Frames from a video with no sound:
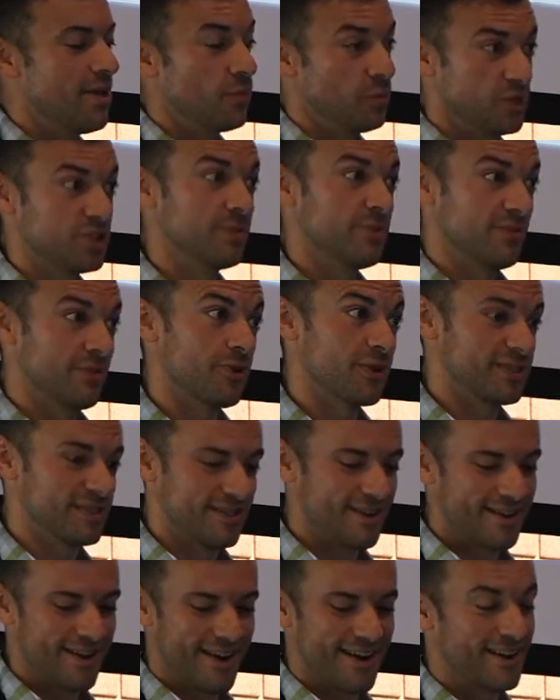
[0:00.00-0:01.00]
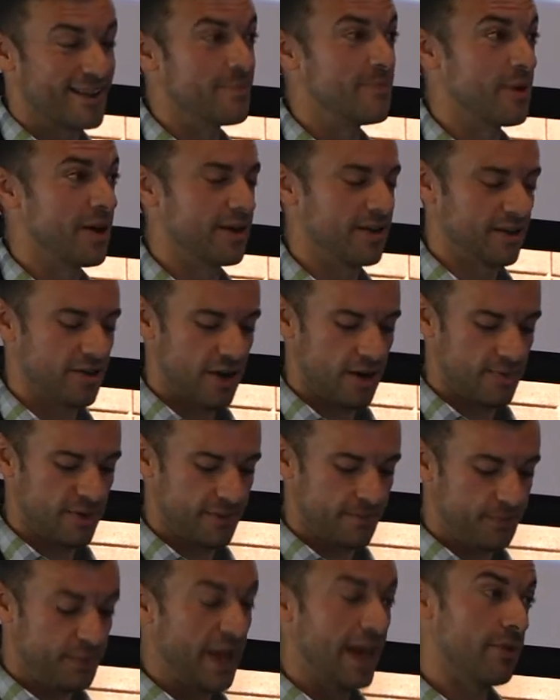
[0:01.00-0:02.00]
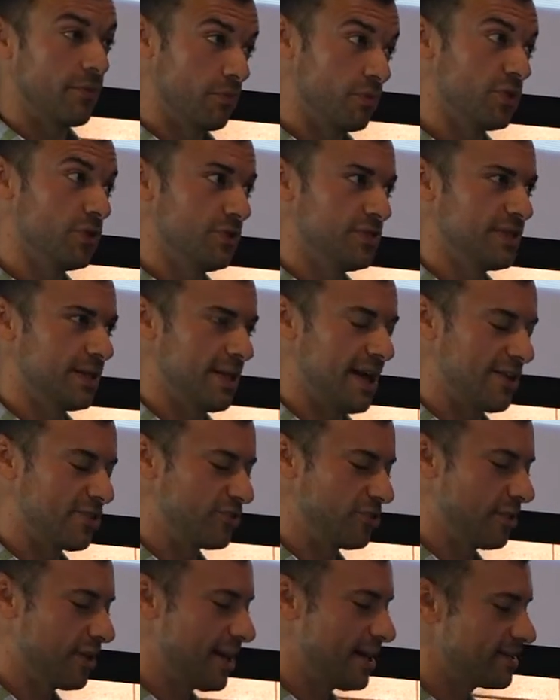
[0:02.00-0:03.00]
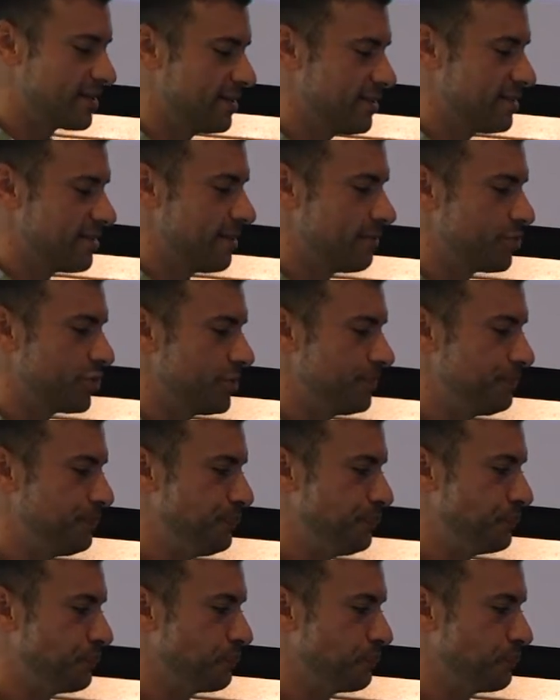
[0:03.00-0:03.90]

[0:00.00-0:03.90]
We should be focusing on embodied carbon and reducing natural gas consumption.